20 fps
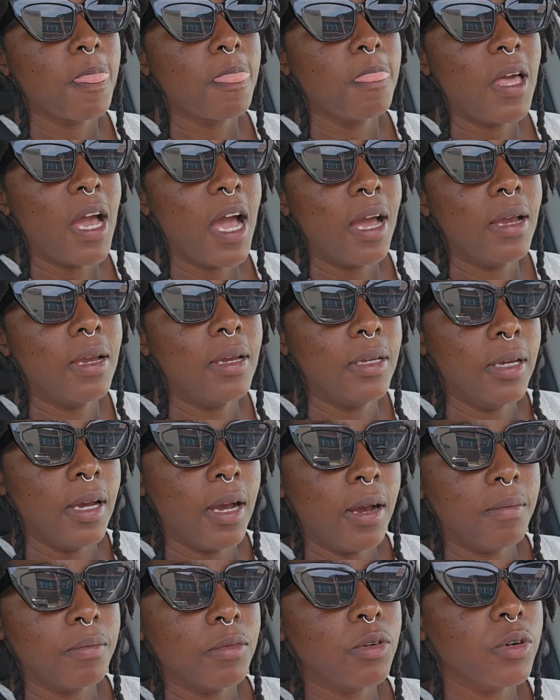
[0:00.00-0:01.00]
I
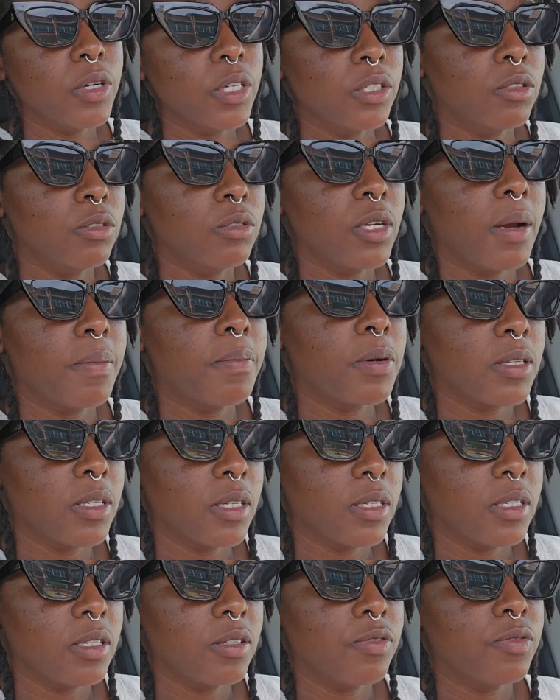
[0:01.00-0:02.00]
am going through that
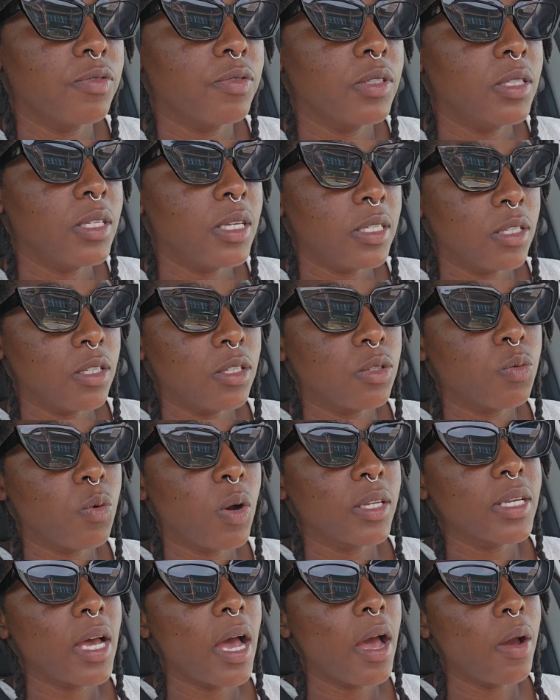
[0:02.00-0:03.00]
process if this is
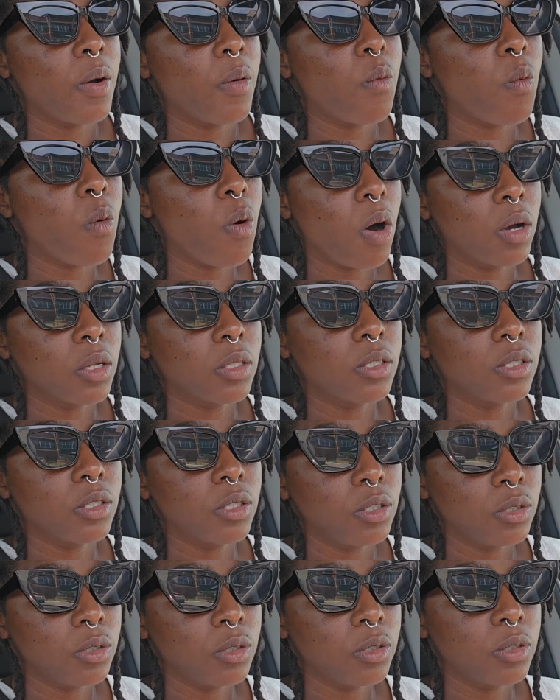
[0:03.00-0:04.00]
what I want to
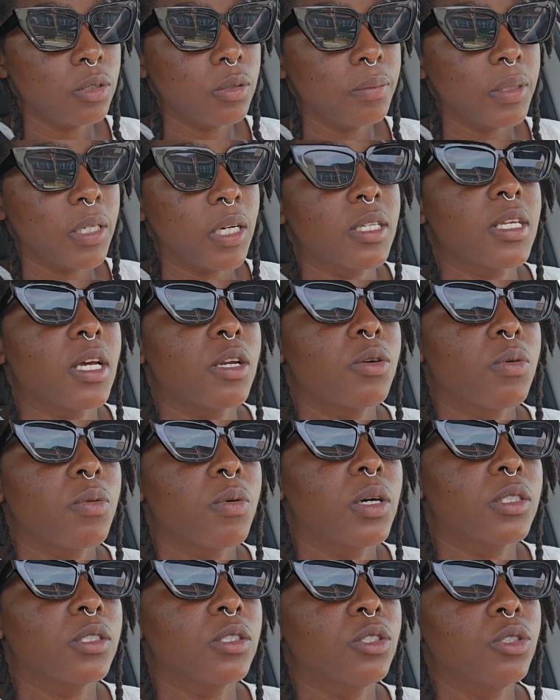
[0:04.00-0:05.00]
do, because I don't
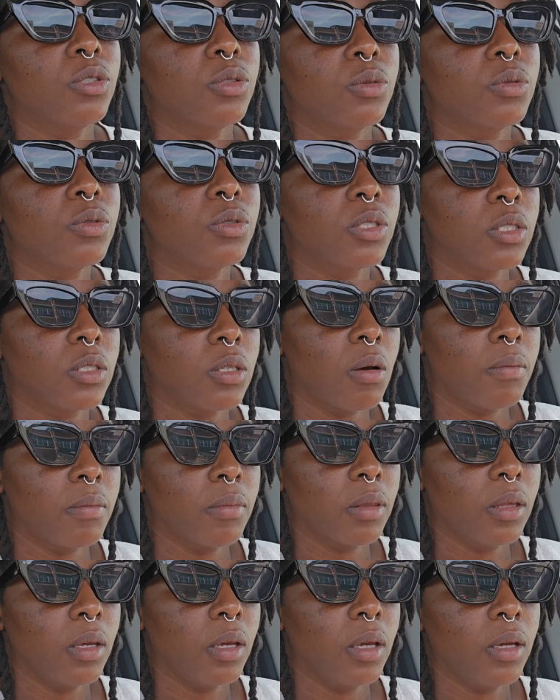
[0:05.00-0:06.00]
want to choose
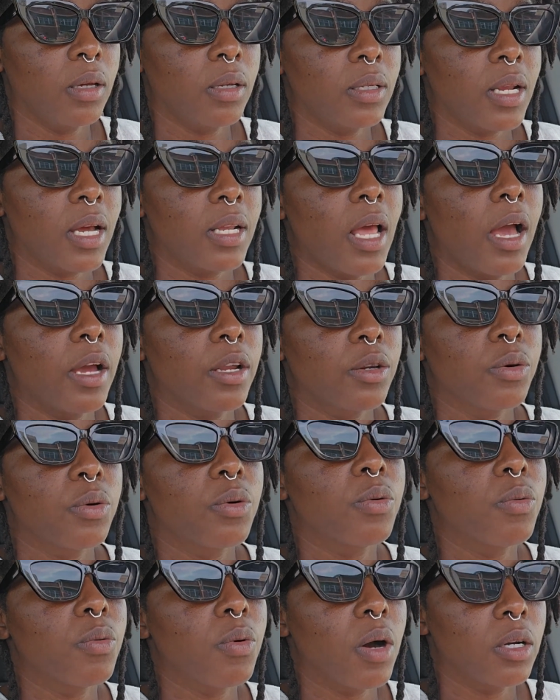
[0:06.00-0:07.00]
something that I
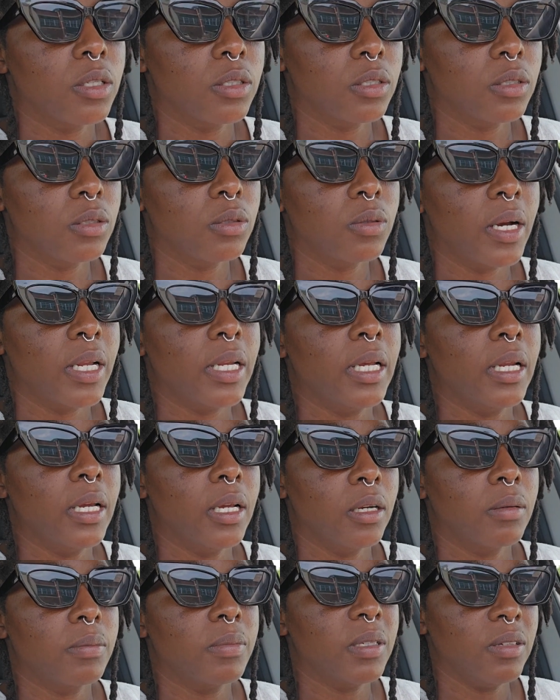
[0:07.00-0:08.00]
don't want to do and then
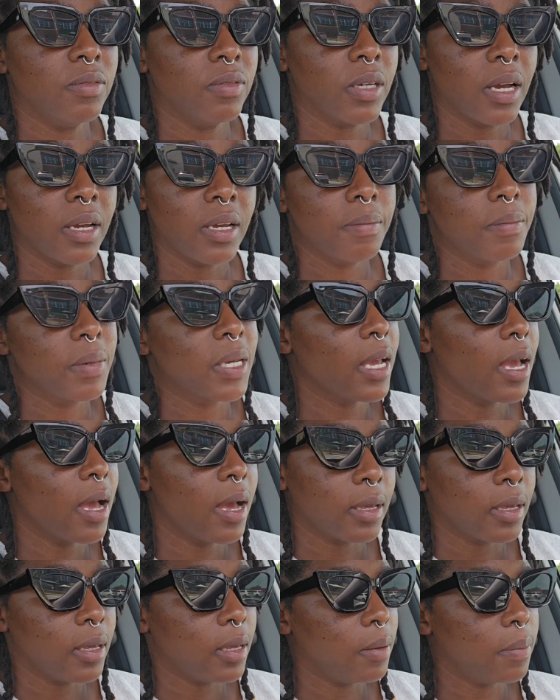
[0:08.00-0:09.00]
end up leaving again. We
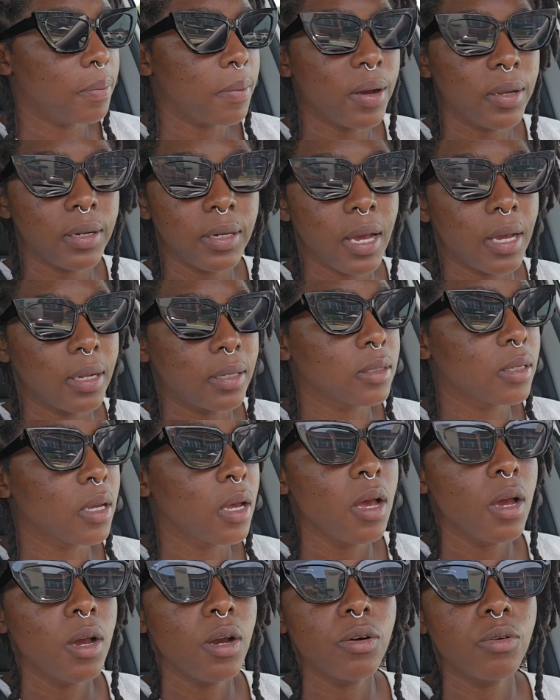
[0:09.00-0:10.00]
can't keep on that
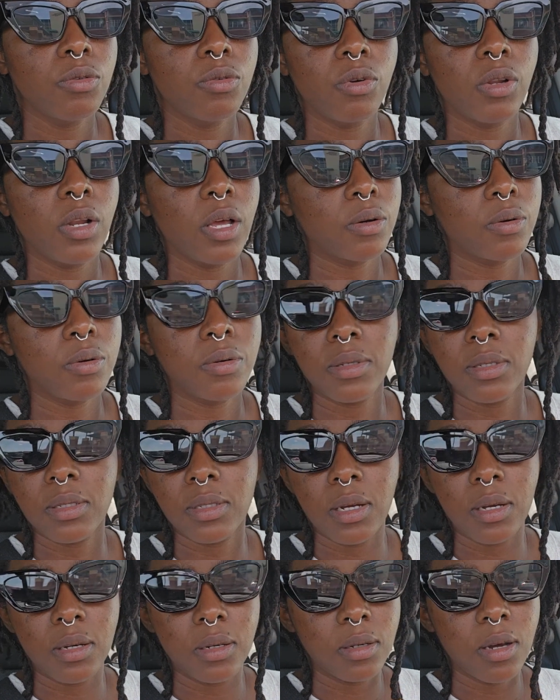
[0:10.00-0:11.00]
roller
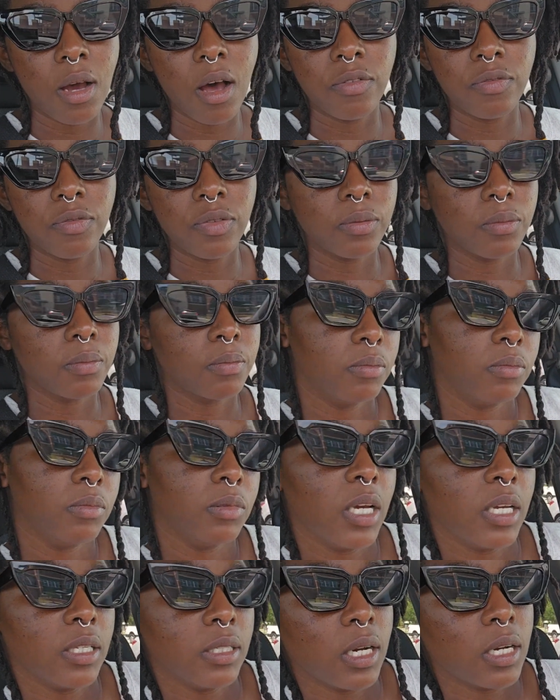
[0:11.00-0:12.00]
coaster of
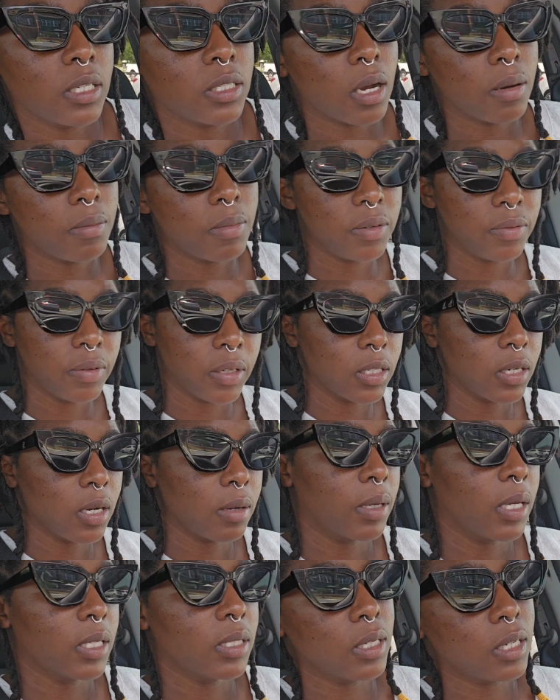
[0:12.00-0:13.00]
getting a job, leaving a
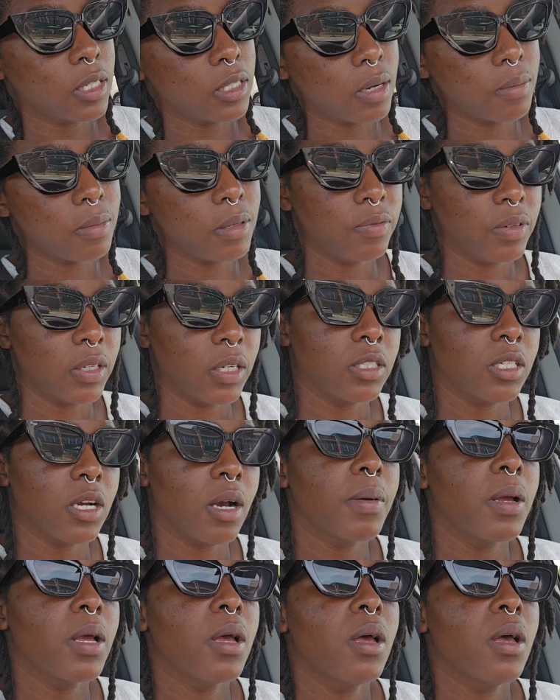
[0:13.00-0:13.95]
job, getting a job, leaving a job.